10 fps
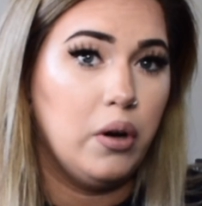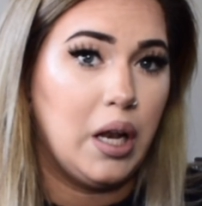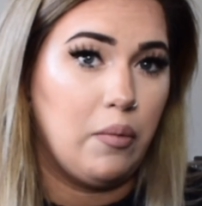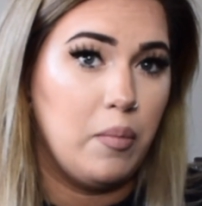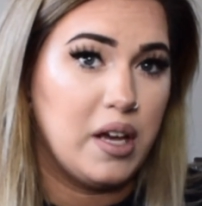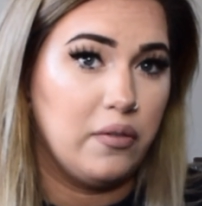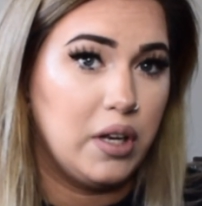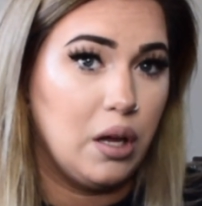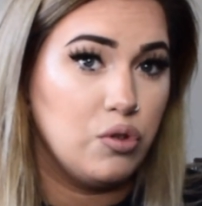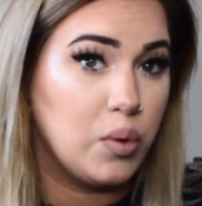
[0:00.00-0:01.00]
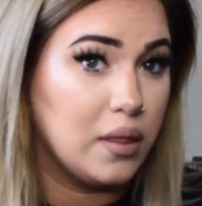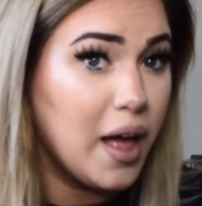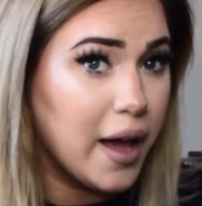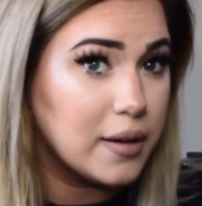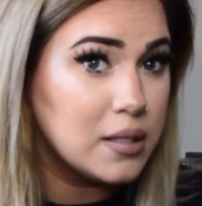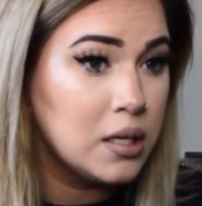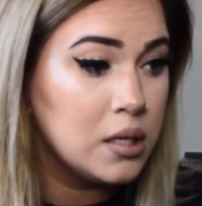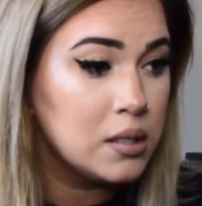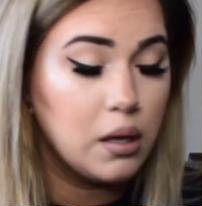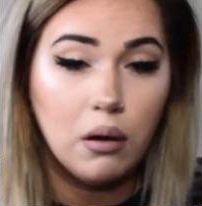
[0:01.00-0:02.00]
and I will make a video doing that.
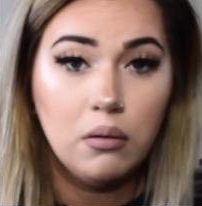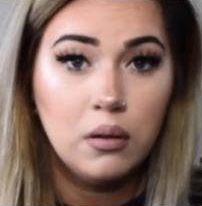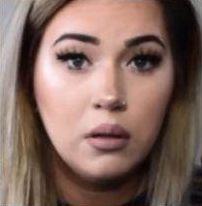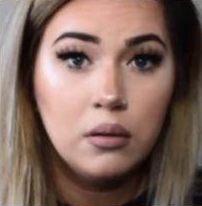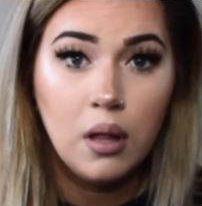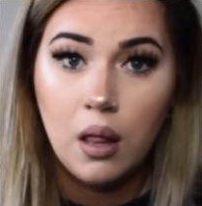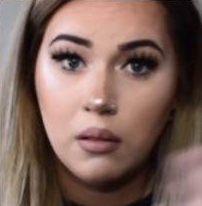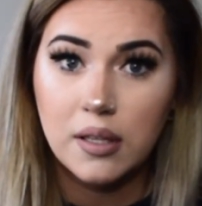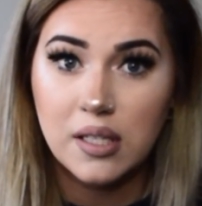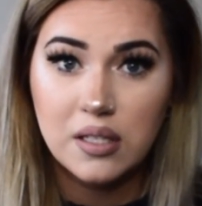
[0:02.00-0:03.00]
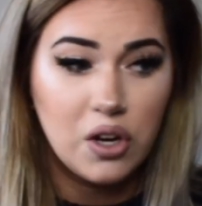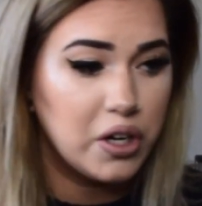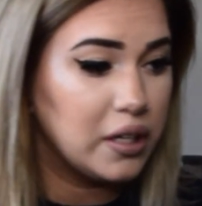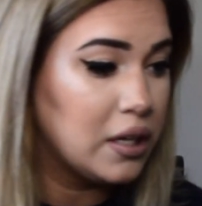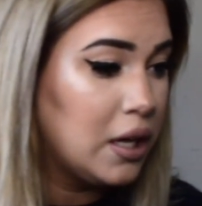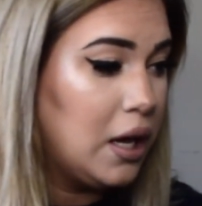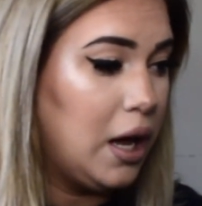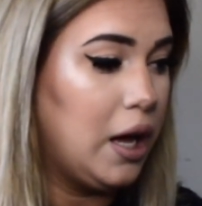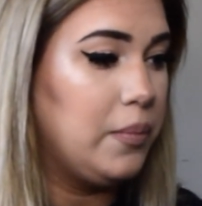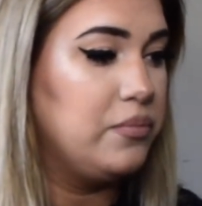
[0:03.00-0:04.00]
So let's get started.
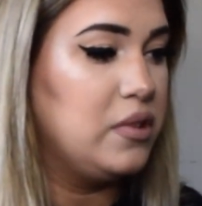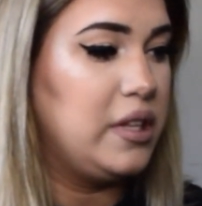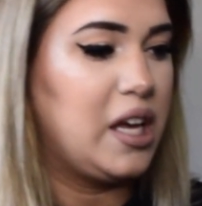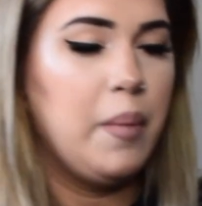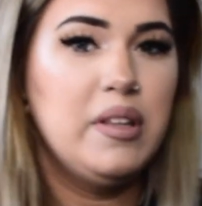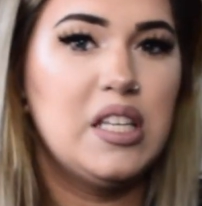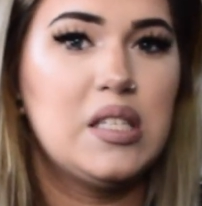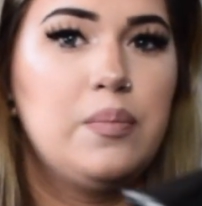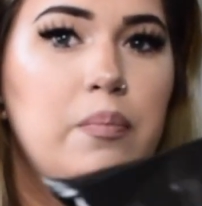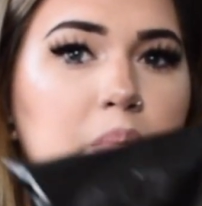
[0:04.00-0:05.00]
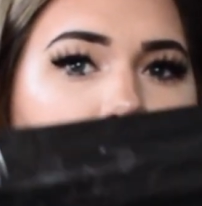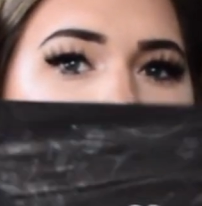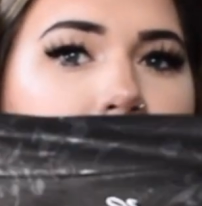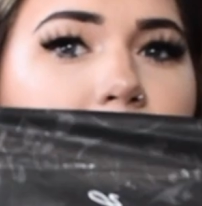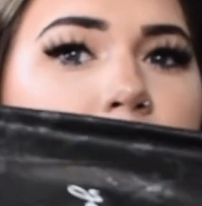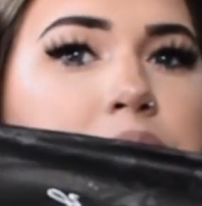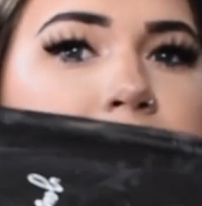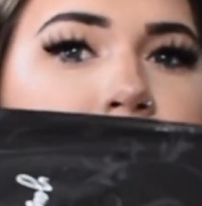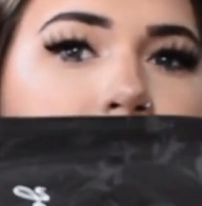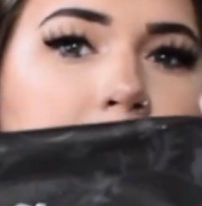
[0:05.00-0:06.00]
They come in this big bag.
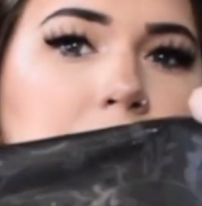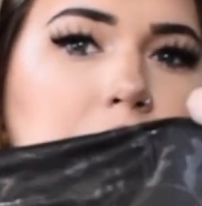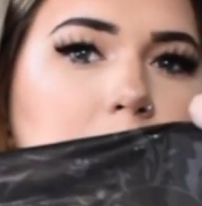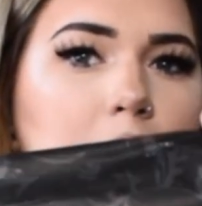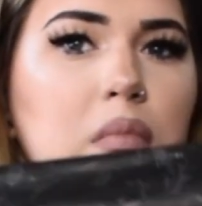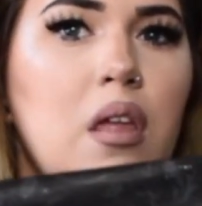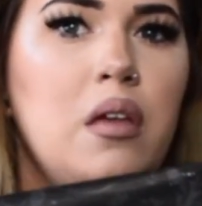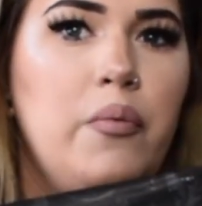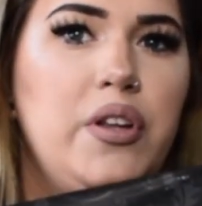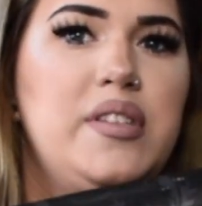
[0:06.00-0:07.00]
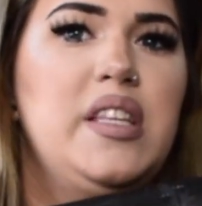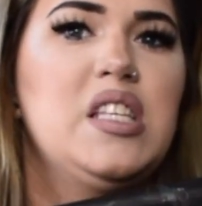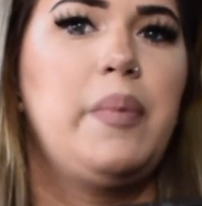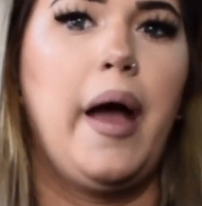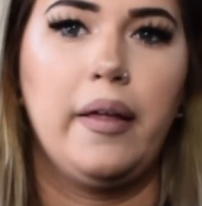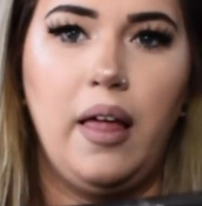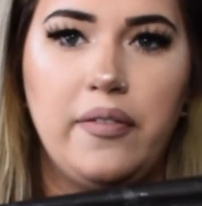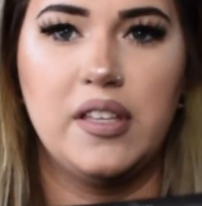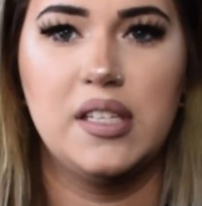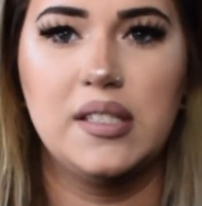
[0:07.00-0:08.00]
When you see this bag,
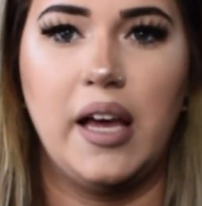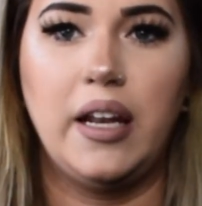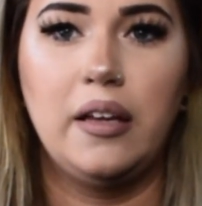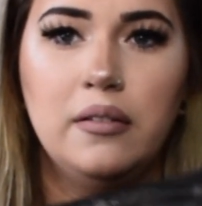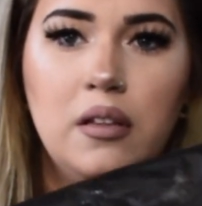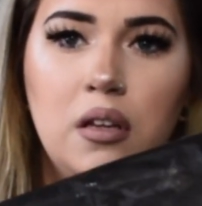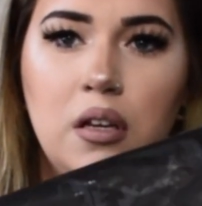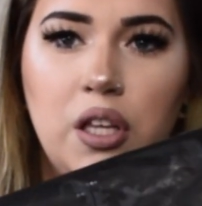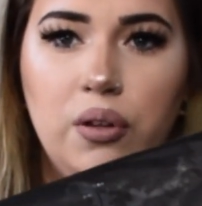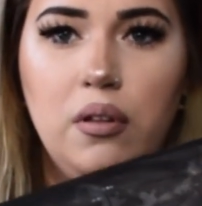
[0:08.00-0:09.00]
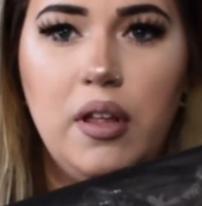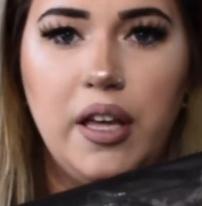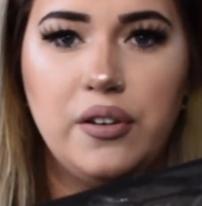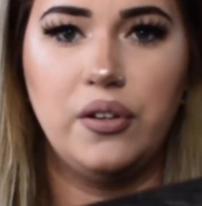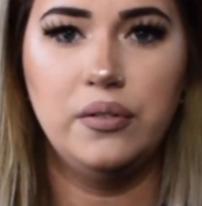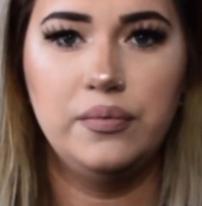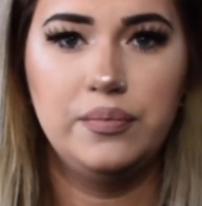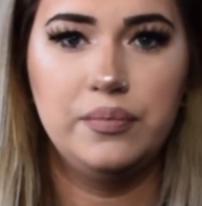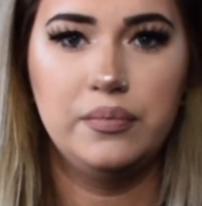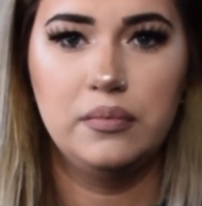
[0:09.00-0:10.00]
it's exciting. Cute little handle.
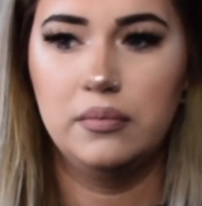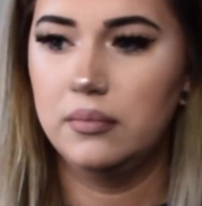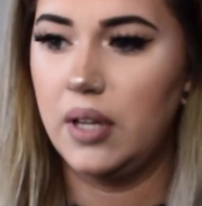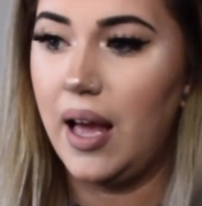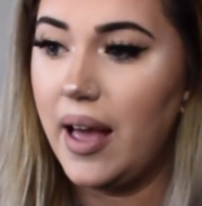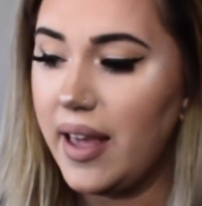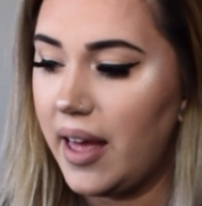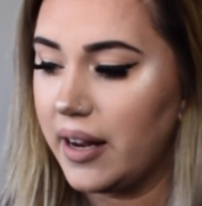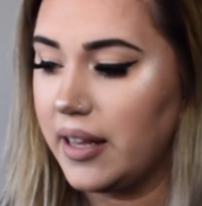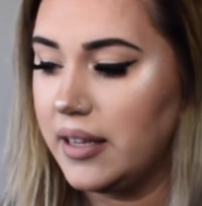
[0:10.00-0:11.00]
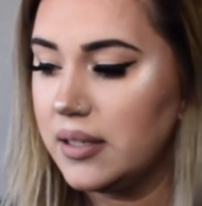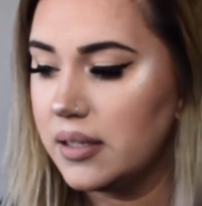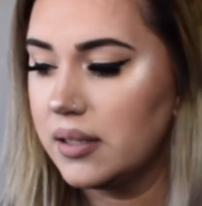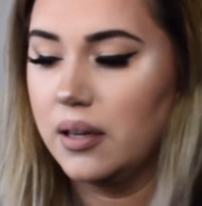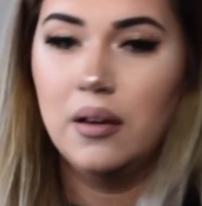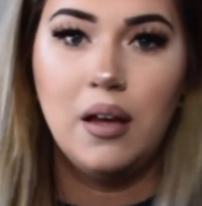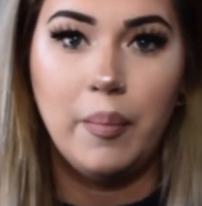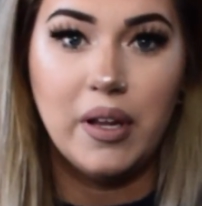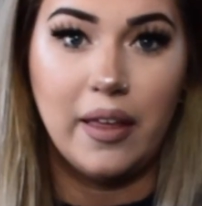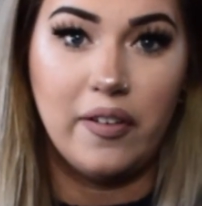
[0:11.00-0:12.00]
Hi, Atticus. Let
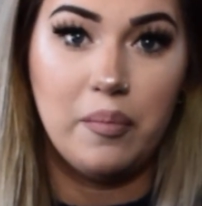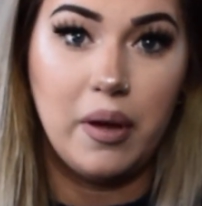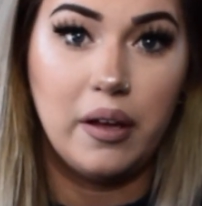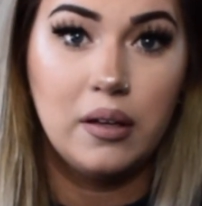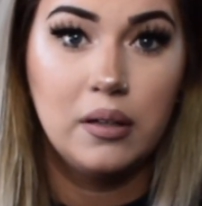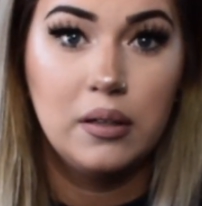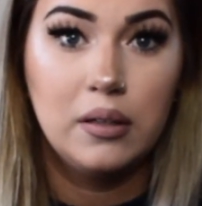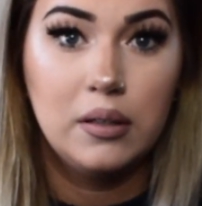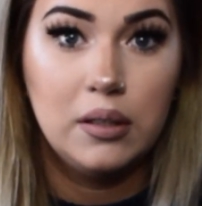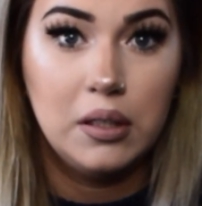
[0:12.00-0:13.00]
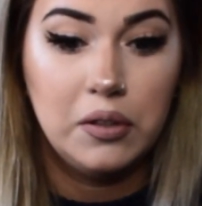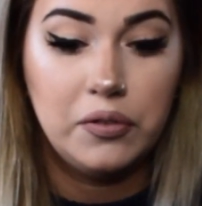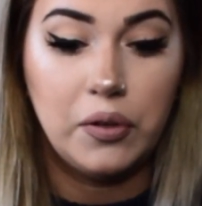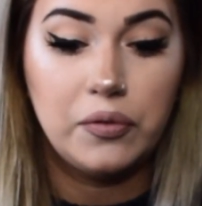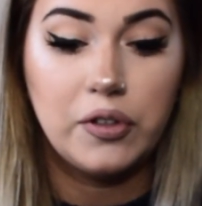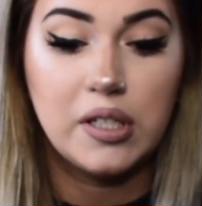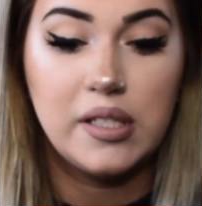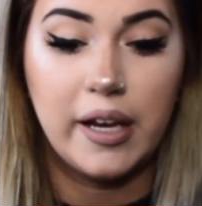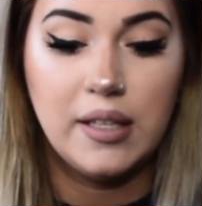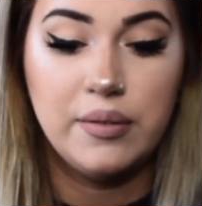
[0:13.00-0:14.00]
me give him my phone for a
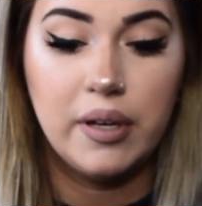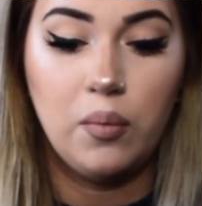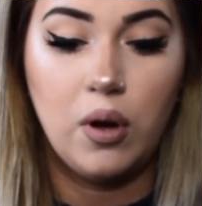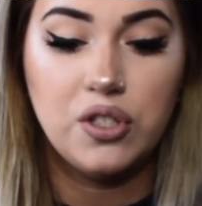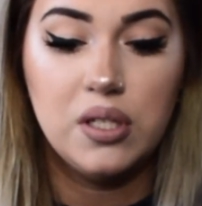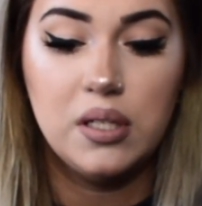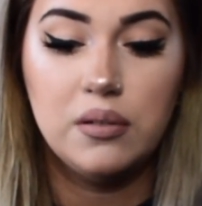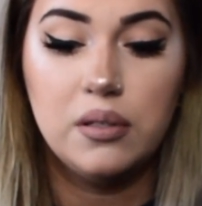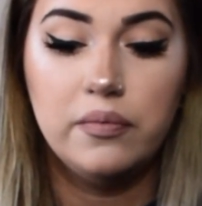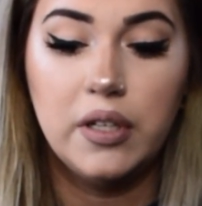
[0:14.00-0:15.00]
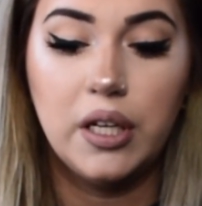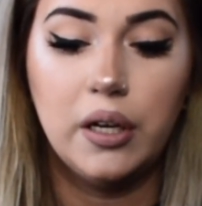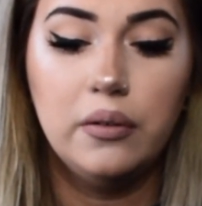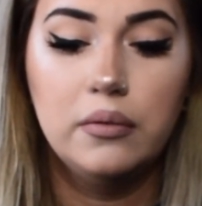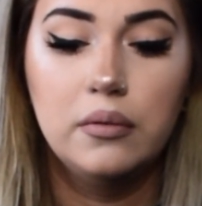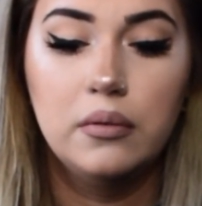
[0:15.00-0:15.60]
second so he can watch his YouTube video.